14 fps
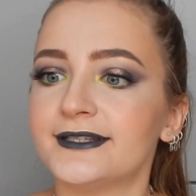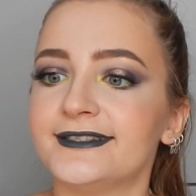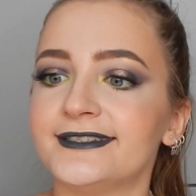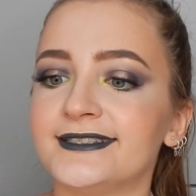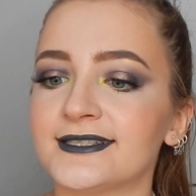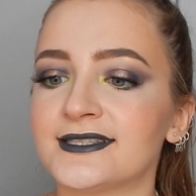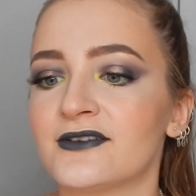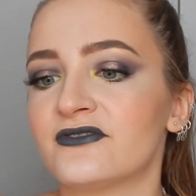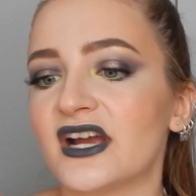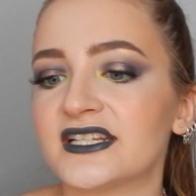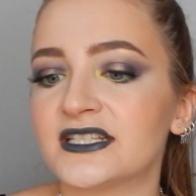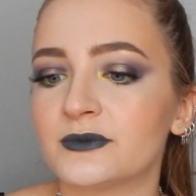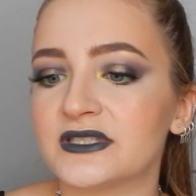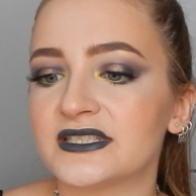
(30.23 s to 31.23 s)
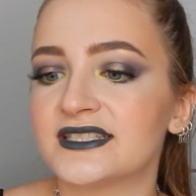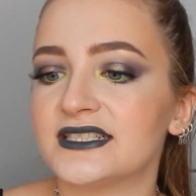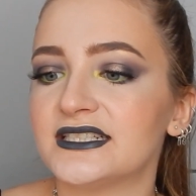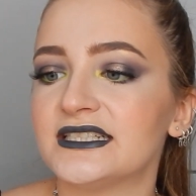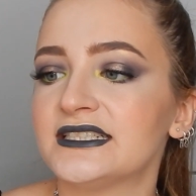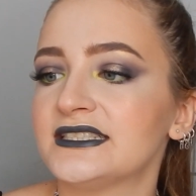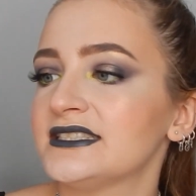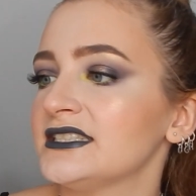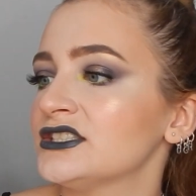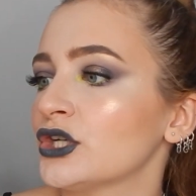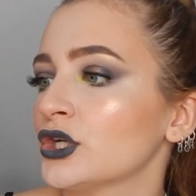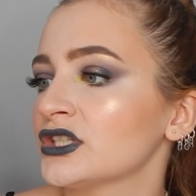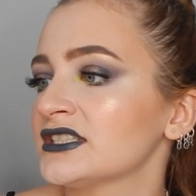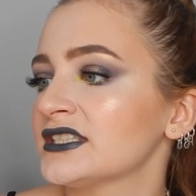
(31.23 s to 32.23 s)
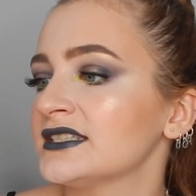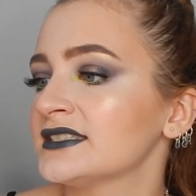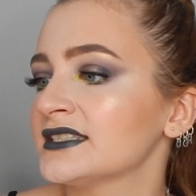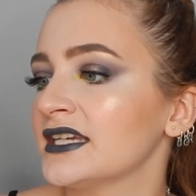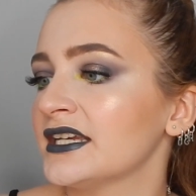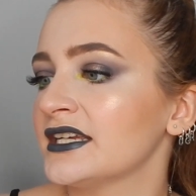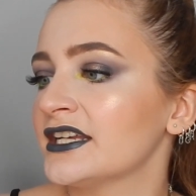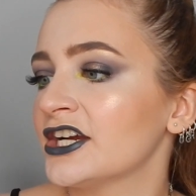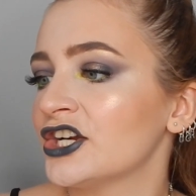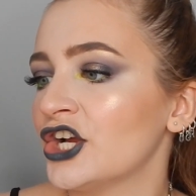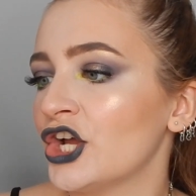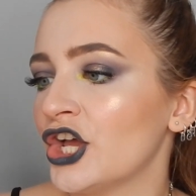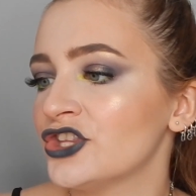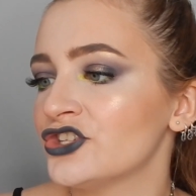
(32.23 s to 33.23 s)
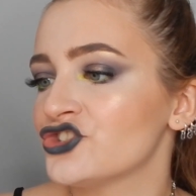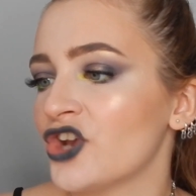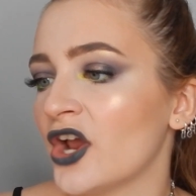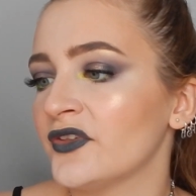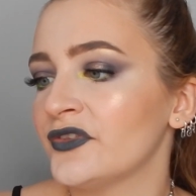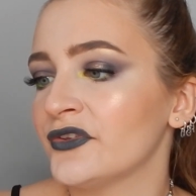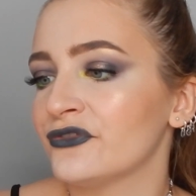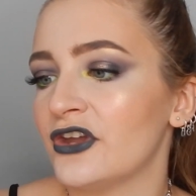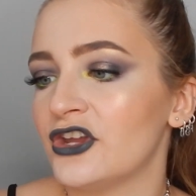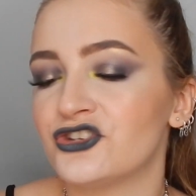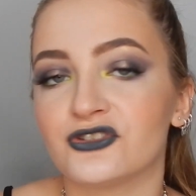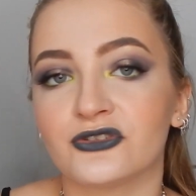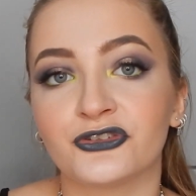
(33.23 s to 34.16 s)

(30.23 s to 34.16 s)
this is the vitamin C detox skincare energizing facial